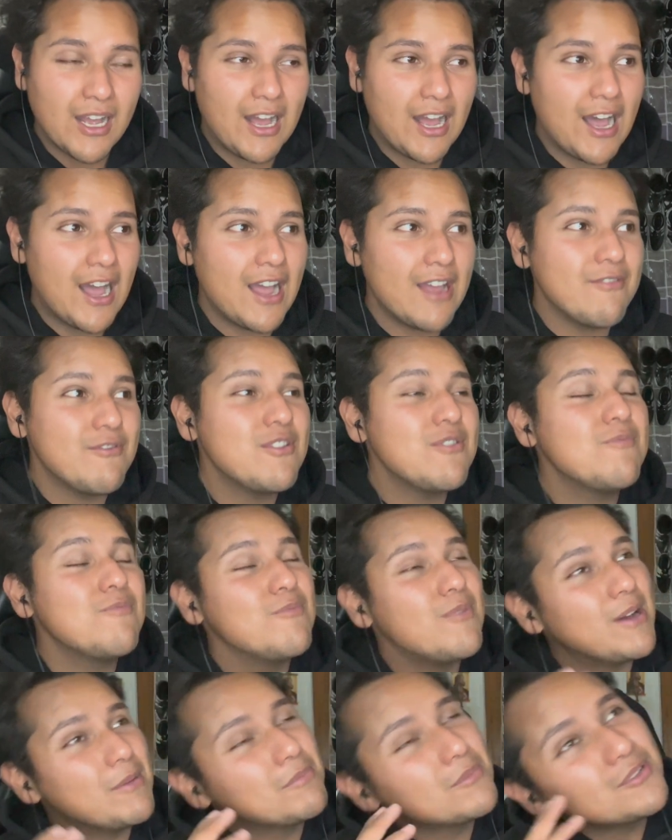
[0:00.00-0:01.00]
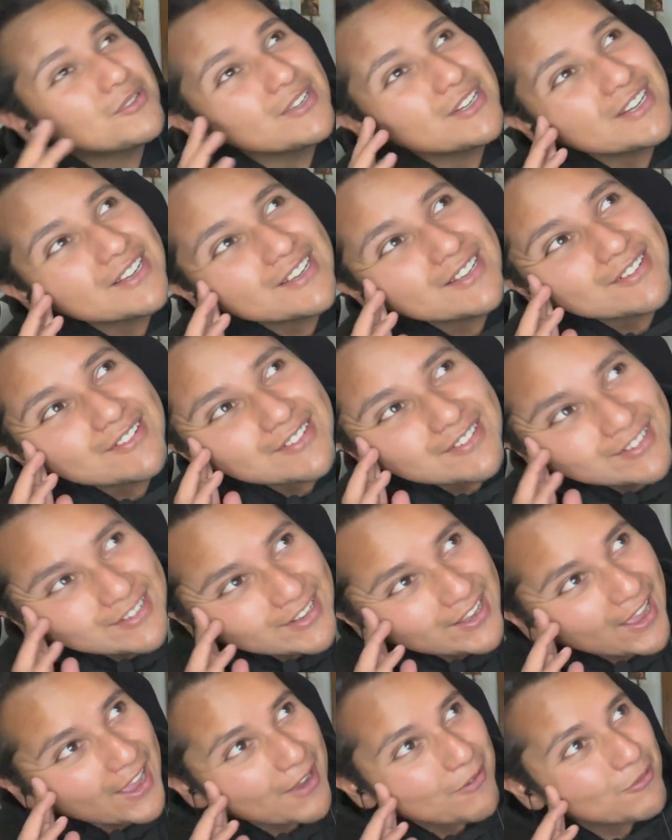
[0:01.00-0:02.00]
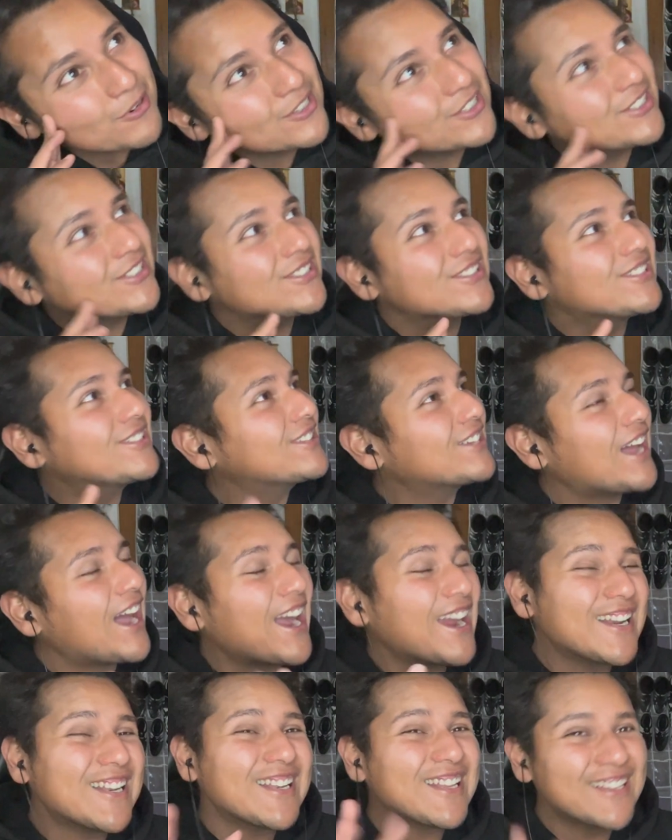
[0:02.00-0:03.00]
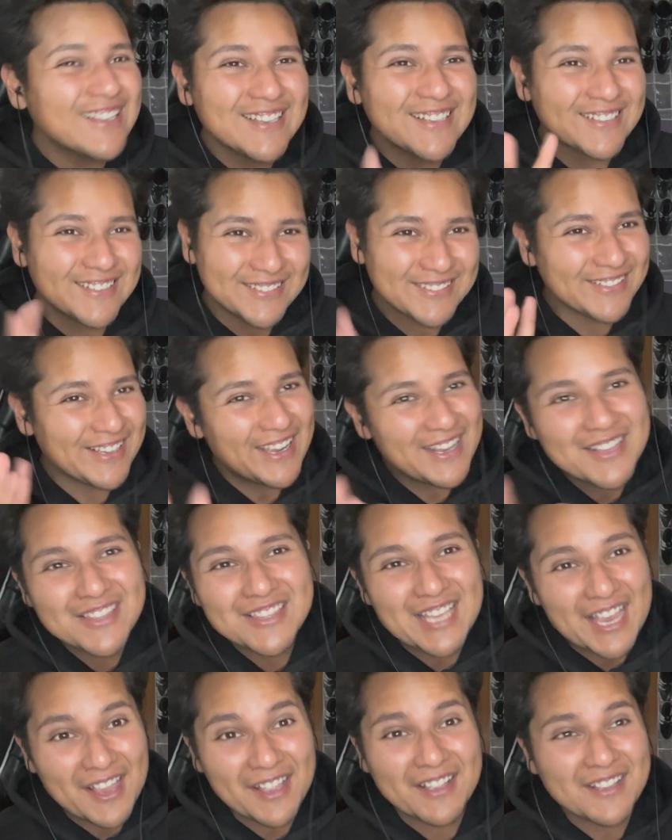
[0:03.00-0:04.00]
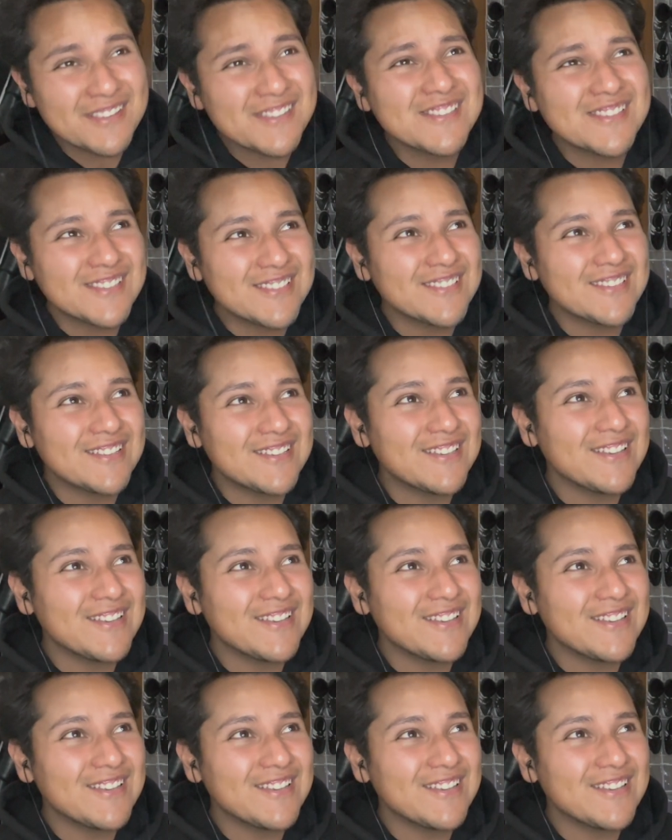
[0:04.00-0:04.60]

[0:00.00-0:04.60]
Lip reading: I remember it was kind of intense.